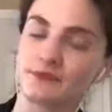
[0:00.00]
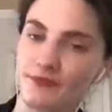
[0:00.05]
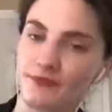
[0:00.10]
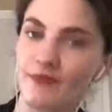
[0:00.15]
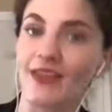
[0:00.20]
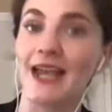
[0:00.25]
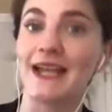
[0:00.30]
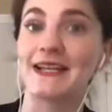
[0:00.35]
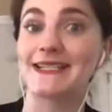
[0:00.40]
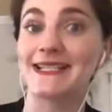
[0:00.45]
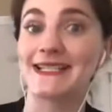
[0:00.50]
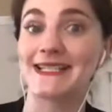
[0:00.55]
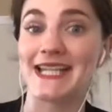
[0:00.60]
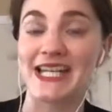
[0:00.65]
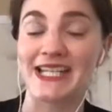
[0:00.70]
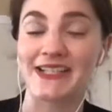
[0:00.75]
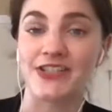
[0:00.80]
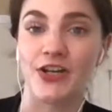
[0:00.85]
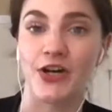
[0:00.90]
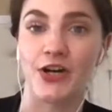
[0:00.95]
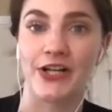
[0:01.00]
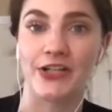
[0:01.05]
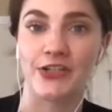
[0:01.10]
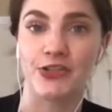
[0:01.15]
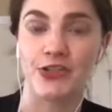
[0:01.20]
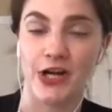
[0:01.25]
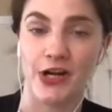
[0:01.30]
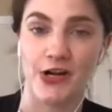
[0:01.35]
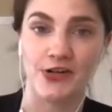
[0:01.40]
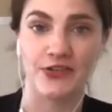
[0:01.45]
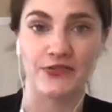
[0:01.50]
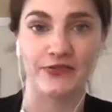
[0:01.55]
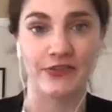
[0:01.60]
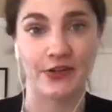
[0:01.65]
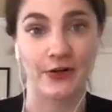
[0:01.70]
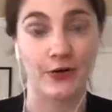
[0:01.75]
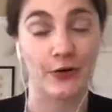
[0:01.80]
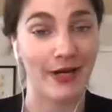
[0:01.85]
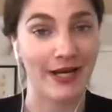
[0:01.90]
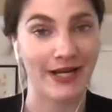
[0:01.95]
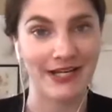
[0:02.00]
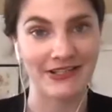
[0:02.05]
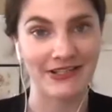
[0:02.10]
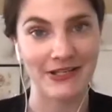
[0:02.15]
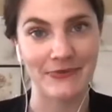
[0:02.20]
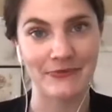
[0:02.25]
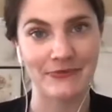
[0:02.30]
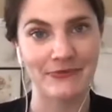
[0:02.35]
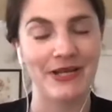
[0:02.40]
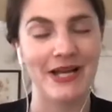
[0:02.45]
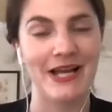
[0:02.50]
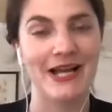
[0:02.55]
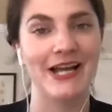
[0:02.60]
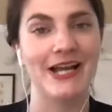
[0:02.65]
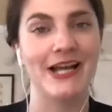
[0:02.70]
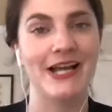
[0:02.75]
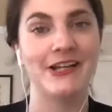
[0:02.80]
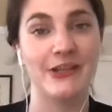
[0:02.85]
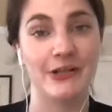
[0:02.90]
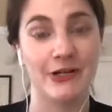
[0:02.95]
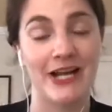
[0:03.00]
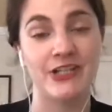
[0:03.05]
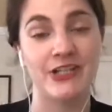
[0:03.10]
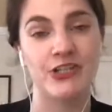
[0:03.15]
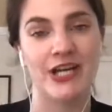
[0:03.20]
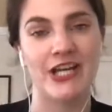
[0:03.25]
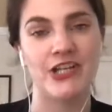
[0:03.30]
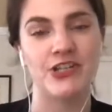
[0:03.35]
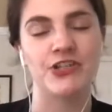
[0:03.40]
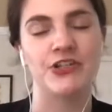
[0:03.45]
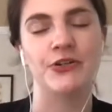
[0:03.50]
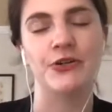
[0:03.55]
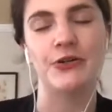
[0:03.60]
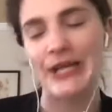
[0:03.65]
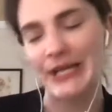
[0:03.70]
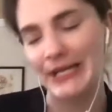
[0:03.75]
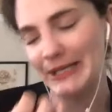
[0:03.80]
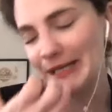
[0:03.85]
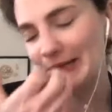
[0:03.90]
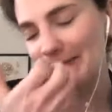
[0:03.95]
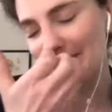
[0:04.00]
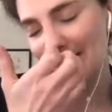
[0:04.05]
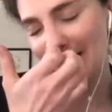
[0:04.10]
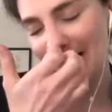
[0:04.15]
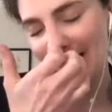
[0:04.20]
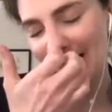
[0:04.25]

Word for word: and states are in charge of the curriculum, uh, their education curriculum.